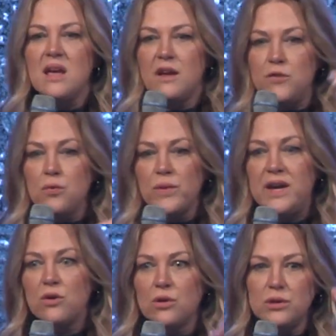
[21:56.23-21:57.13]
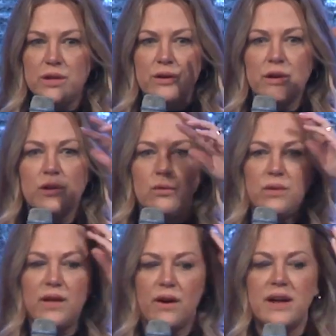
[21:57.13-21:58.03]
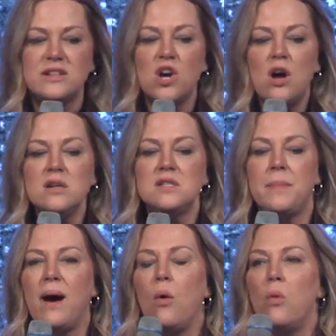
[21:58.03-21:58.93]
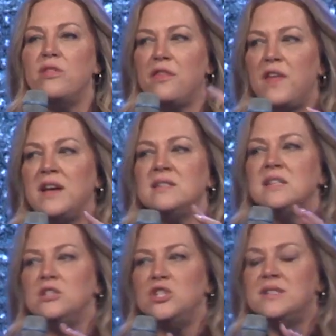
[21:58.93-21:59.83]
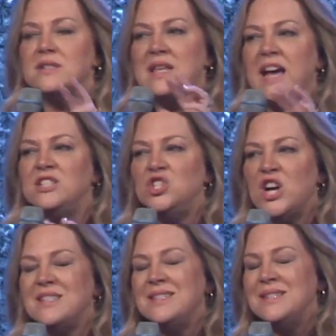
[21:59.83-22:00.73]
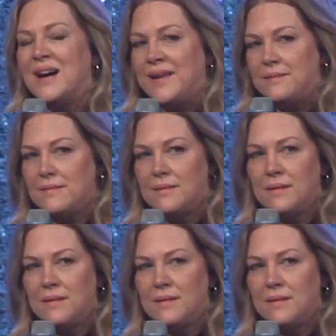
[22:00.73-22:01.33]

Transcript: if you read earlier in Luke there, it talks about the things that Jesus had just done.